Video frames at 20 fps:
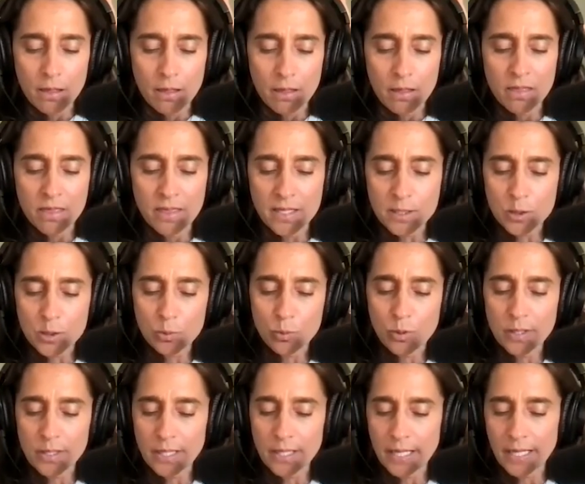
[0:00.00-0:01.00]
this
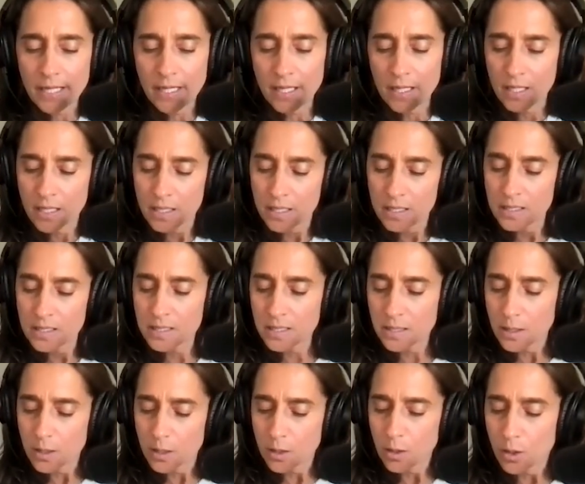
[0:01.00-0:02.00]
one is
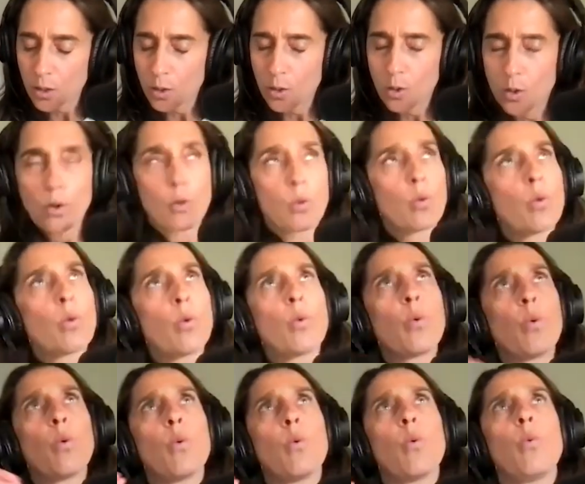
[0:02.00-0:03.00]

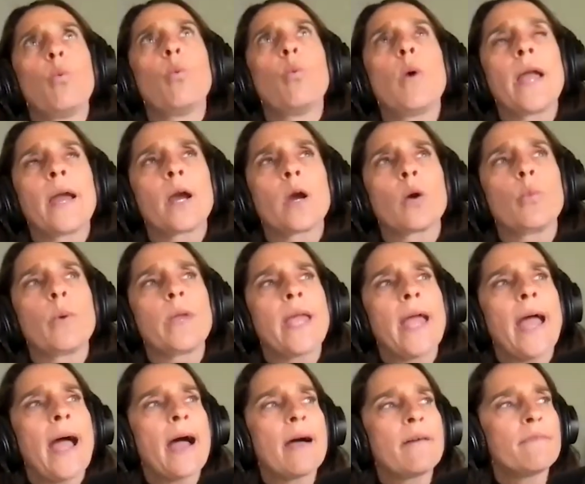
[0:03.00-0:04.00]
where we
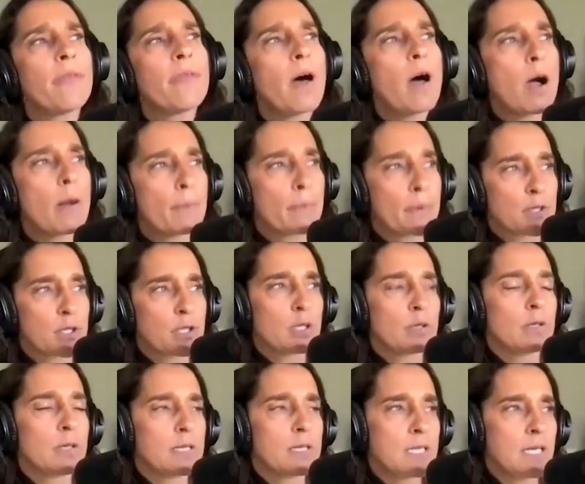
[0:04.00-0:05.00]
have the
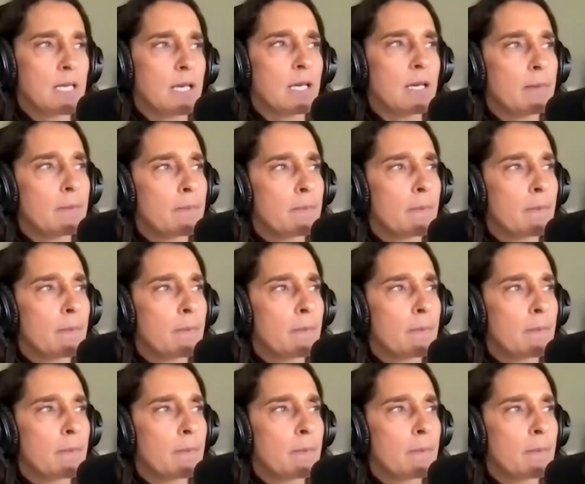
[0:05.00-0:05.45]
opportunity